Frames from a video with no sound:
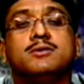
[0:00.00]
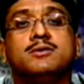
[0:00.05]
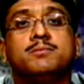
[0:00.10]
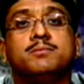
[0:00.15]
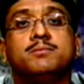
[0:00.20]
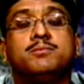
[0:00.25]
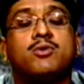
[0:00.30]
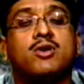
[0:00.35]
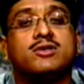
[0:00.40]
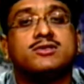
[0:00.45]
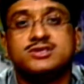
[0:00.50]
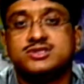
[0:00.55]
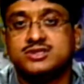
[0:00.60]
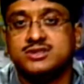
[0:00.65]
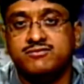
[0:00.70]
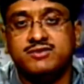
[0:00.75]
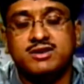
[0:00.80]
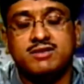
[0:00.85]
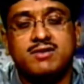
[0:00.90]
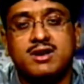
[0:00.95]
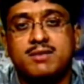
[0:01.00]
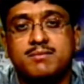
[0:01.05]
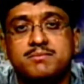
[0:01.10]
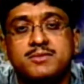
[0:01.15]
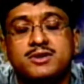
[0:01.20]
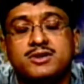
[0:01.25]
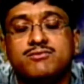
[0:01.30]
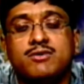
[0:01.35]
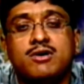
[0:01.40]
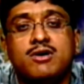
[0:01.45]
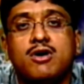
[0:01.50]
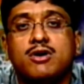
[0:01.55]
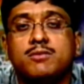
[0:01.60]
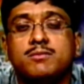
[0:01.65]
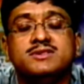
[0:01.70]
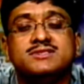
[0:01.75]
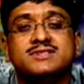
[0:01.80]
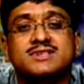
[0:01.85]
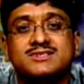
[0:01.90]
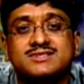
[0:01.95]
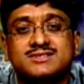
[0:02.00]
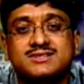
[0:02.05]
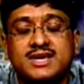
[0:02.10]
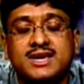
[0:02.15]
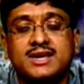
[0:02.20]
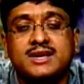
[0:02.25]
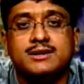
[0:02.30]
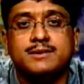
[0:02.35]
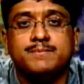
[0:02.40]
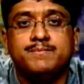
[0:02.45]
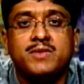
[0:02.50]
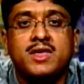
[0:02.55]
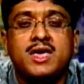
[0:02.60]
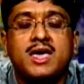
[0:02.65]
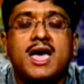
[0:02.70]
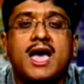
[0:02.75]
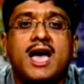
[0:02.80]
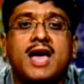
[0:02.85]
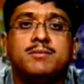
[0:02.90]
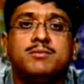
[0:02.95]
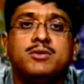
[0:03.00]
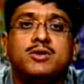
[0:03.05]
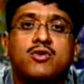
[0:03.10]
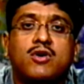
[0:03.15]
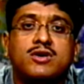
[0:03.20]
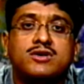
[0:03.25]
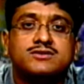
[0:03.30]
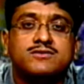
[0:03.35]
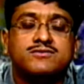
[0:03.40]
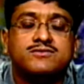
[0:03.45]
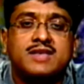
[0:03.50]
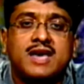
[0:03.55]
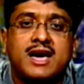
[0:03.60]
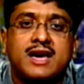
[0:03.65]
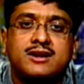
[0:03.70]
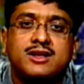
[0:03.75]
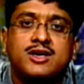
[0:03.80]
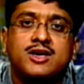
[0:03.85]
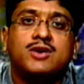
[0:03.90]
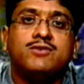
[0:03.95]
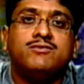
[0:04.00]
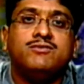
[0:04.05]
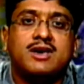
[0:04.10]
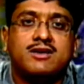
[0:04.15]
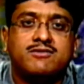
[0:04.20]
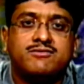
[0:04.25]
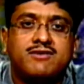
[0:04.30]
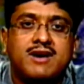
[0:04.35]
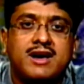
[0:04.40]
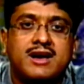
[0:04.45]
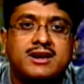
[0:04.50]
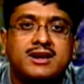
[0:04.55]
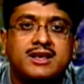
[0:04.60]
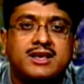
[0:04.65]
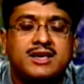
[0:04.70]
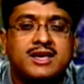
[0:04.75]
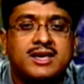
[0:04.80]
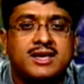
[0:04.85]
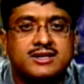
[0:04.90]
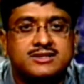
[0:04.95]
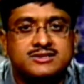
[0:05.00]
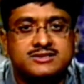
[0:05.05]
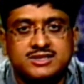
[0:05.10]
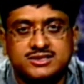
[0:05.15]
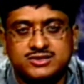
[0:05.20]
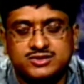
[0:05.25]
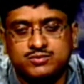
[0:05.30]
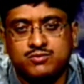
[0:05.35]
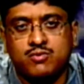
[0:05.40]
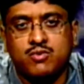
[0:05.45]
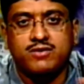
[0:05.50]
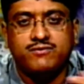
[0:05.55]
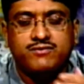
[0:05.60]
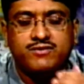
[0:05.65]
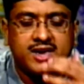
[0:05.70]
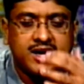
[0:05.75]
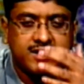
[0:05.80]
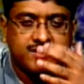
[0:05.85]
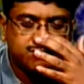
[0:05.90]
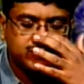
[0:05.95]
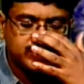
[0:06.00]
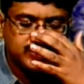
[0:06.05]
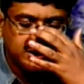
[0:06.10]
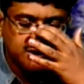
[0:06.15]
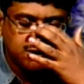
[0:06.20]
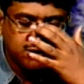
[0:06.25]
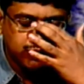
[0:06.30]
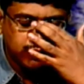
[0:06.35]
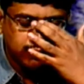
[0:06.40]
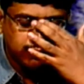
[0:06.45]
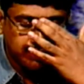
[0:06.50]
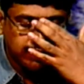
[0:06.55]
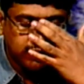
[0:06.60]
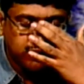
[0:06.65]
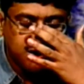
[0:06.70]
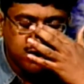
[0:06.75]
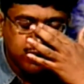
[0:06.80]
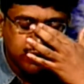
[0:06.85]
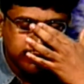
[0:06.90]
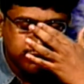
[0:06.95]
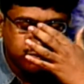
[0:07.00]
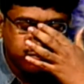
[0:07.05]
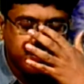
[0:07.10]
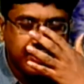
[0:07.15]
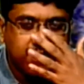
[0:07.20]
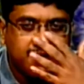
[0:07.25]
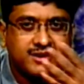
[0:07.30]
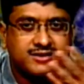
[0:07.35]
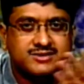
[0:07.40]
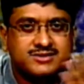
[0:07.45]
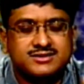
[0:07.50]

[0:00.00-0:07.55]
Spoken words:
process of development will not be sustained. And because of that we are finding just what we have seen during the various